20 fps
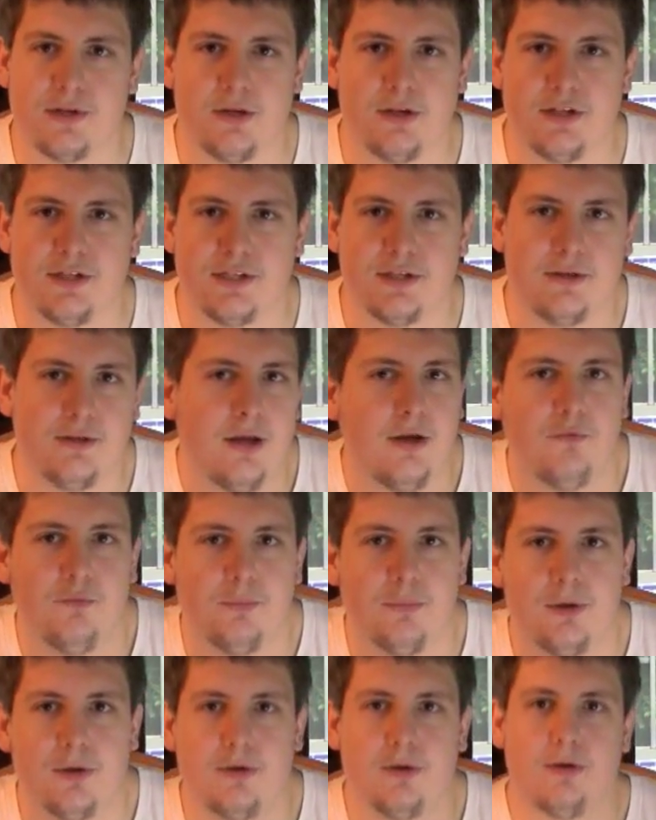I just
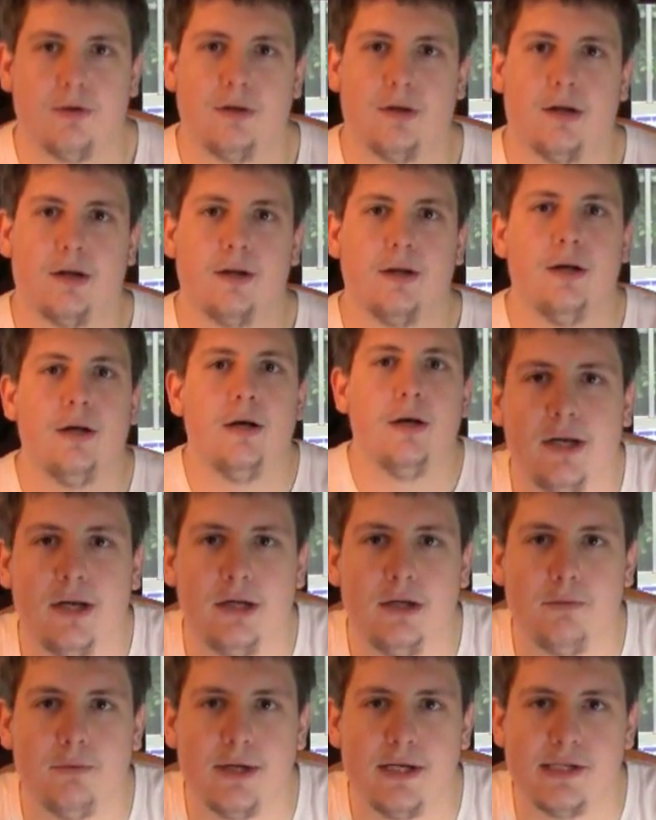haven't been on a lot. But
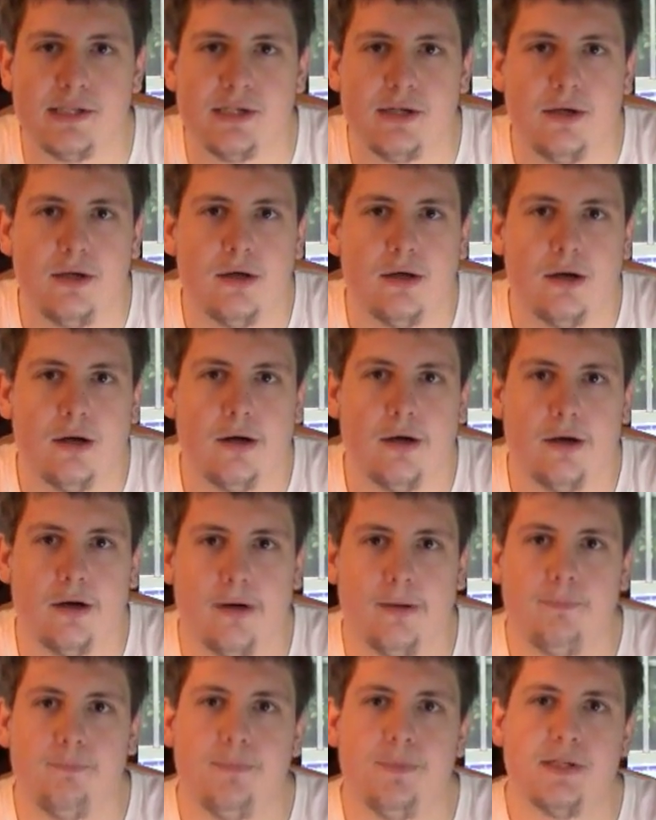anyways,
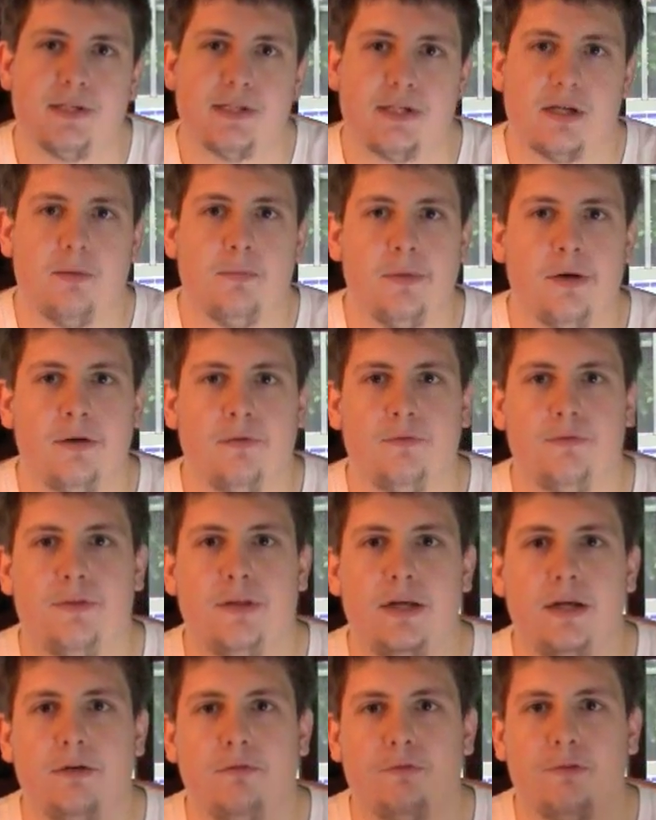some of
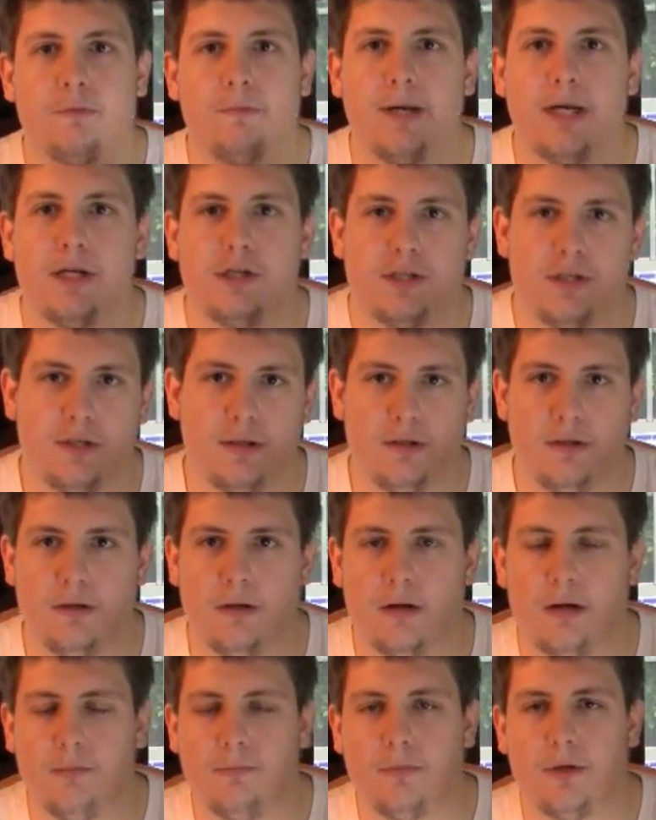the
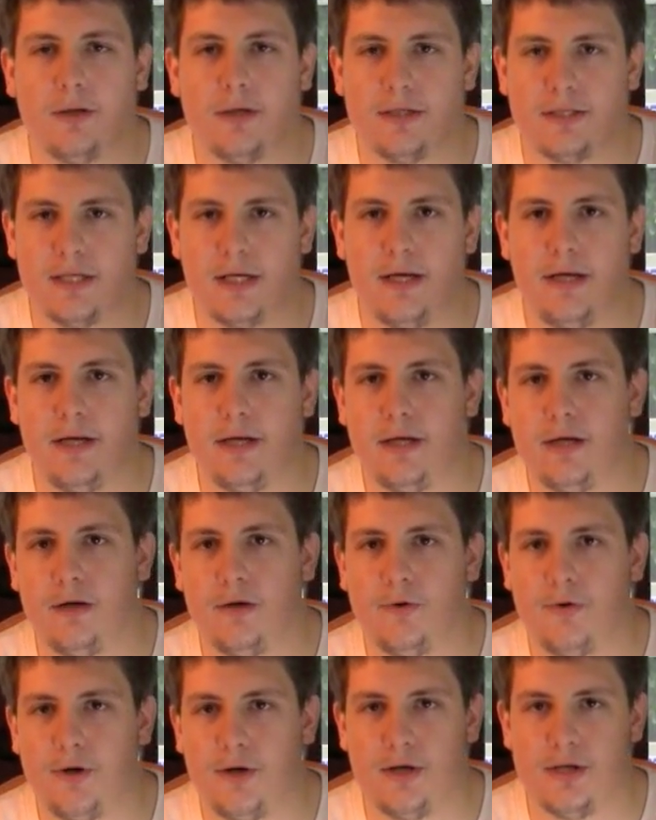information I'm going to take
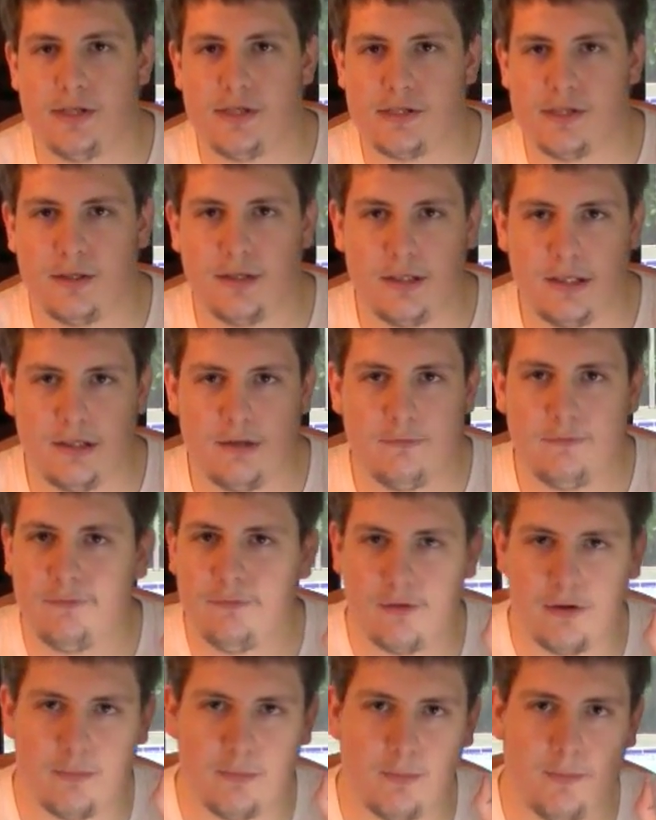here is, again,
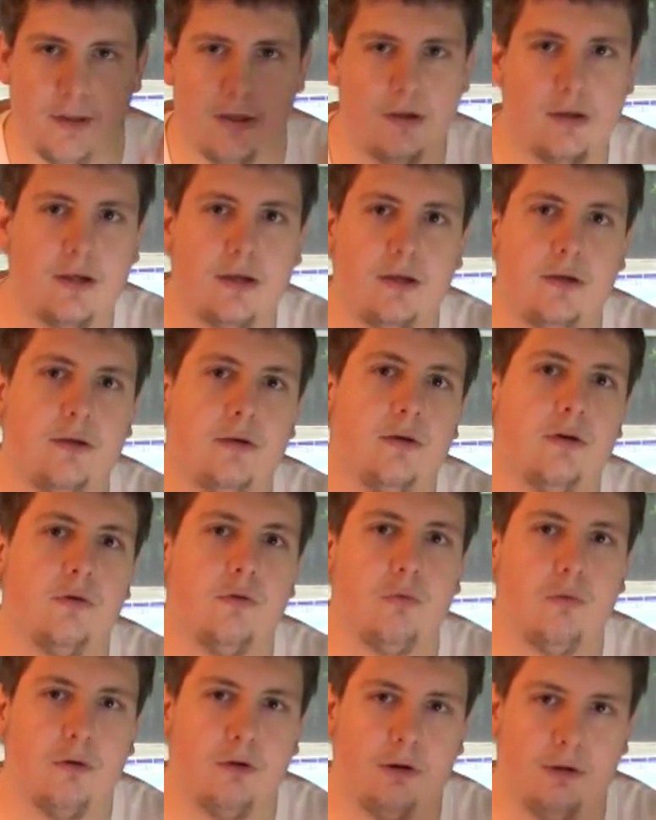from
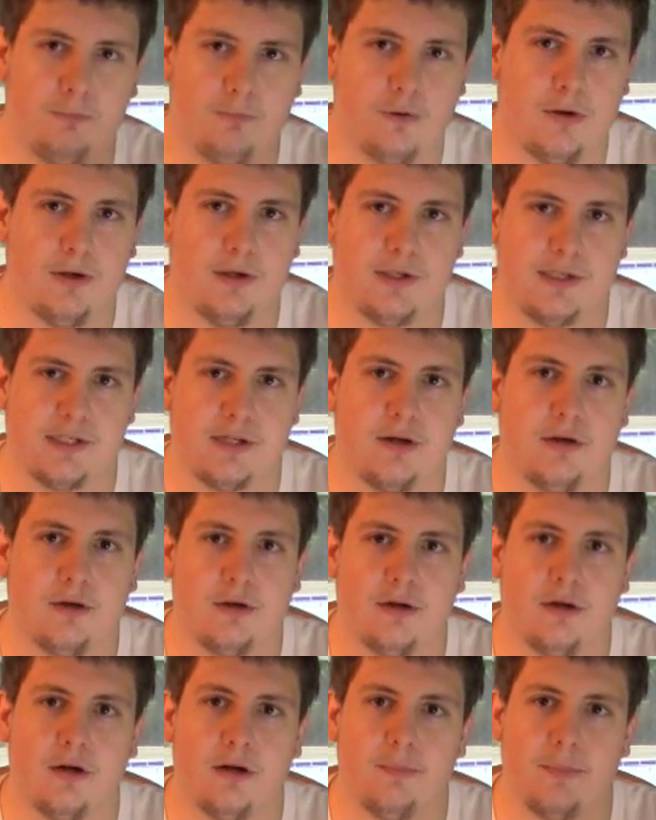
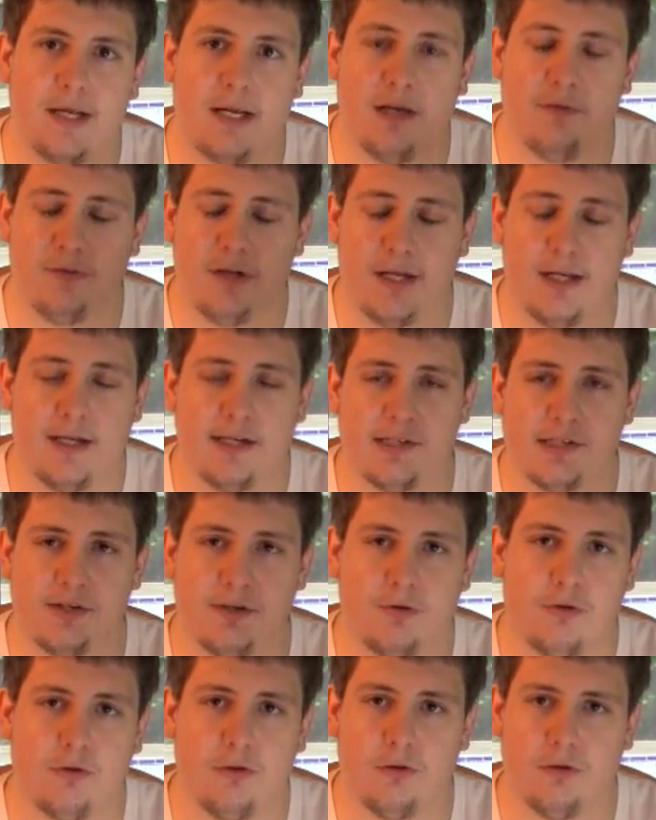AmericanAquariumProducts.com. They have an
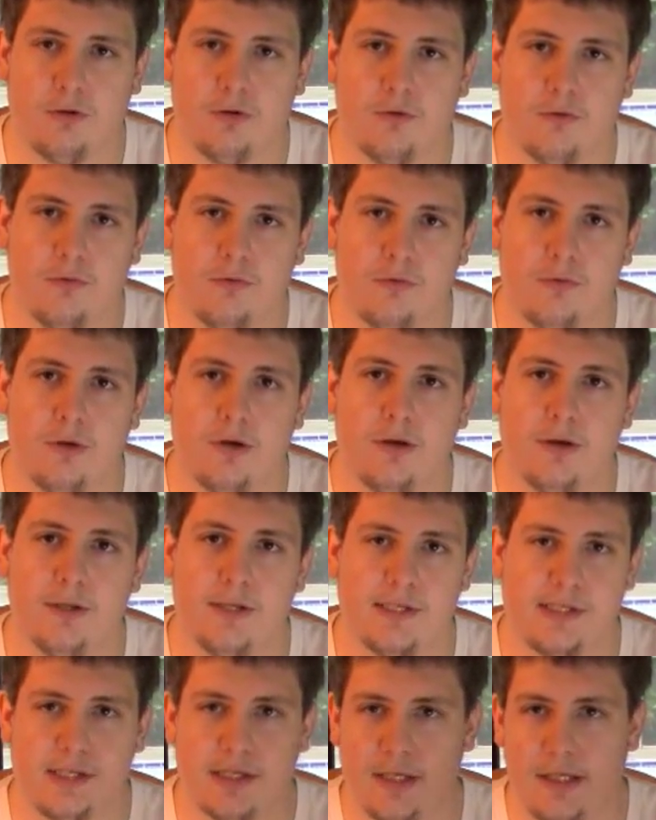excellent article
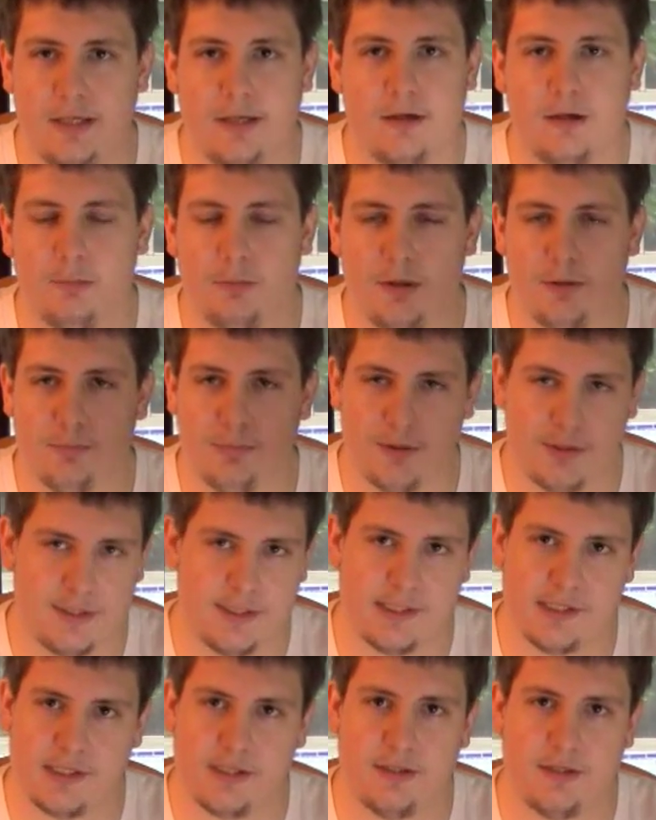on this. Again, I'm going to put
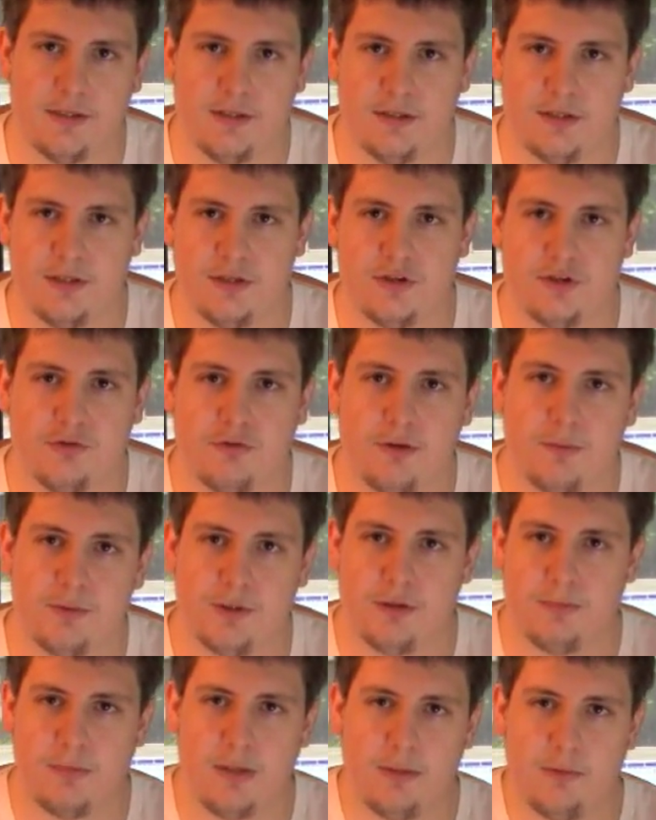this into the
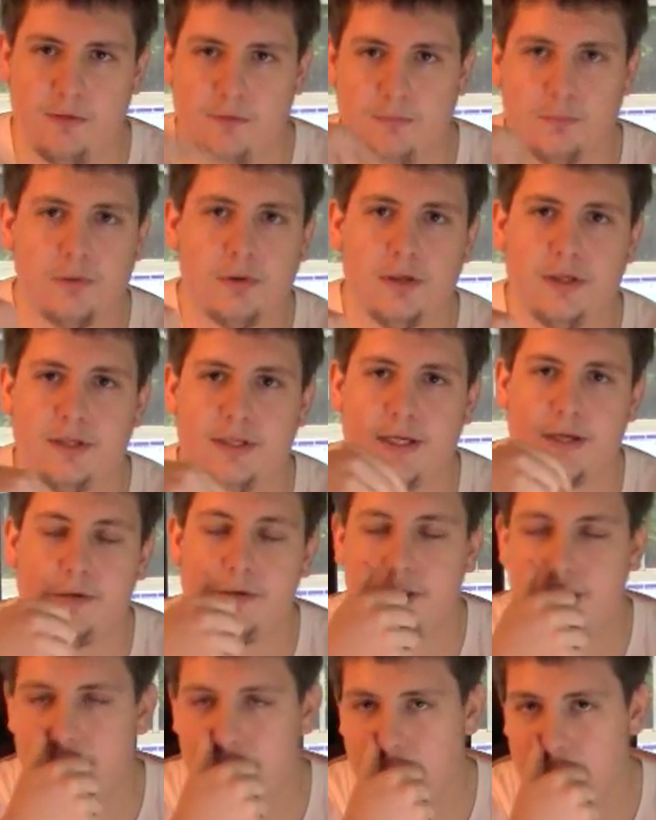description, maybe even put it
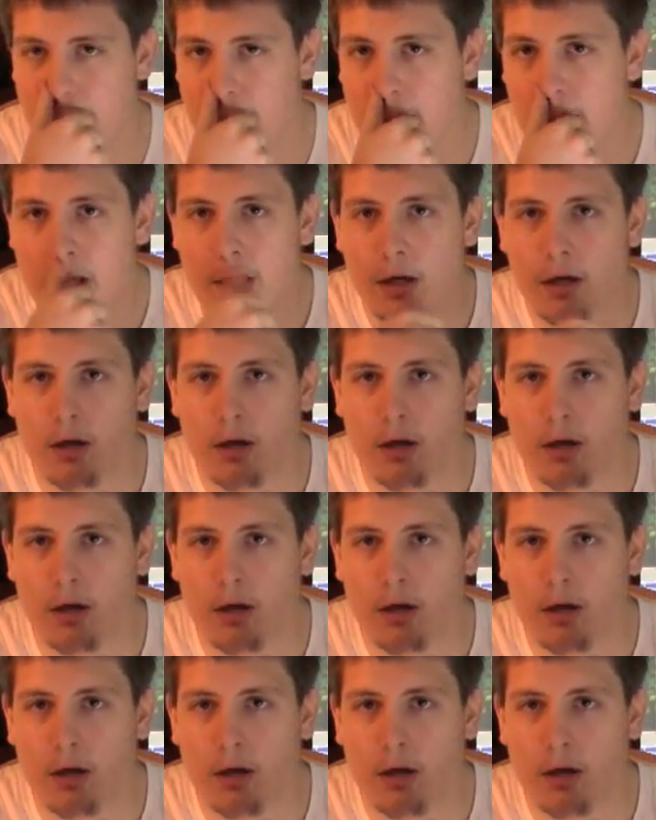down here.